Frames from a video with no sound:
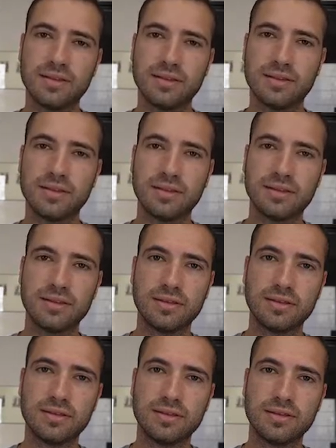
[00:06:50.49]

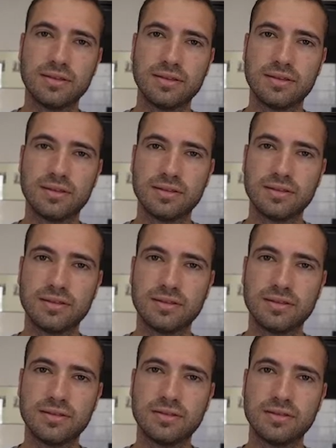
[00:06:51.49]

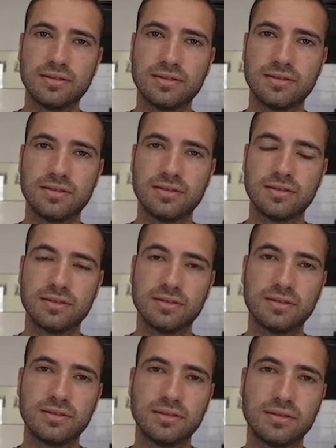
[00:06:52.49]

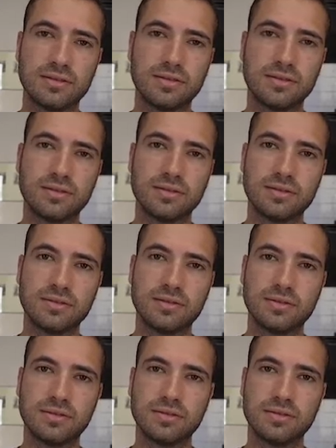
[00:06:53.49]

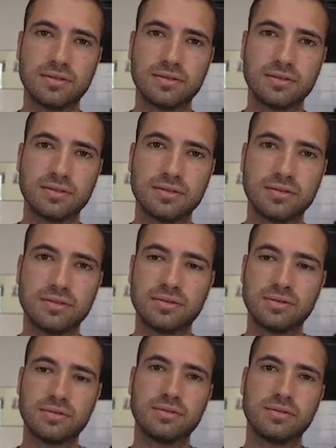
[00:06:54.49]

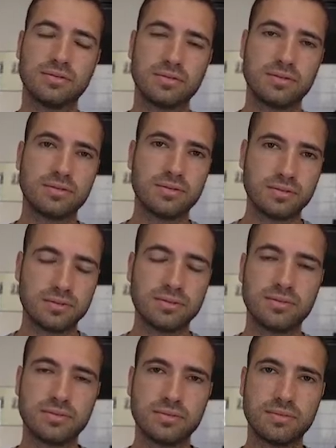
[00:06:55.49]

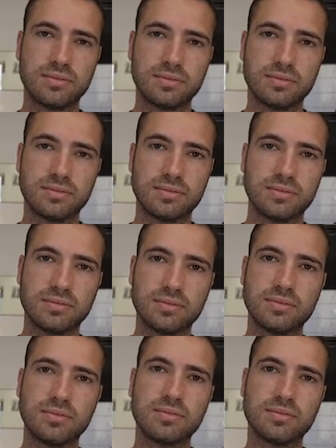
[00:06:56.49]

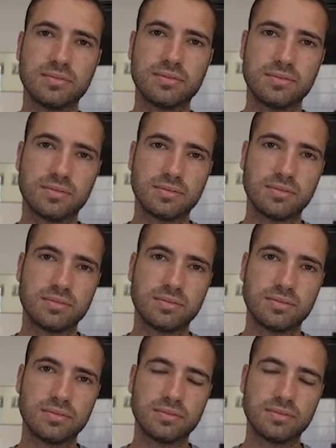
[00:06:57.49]
The person shown says nothing.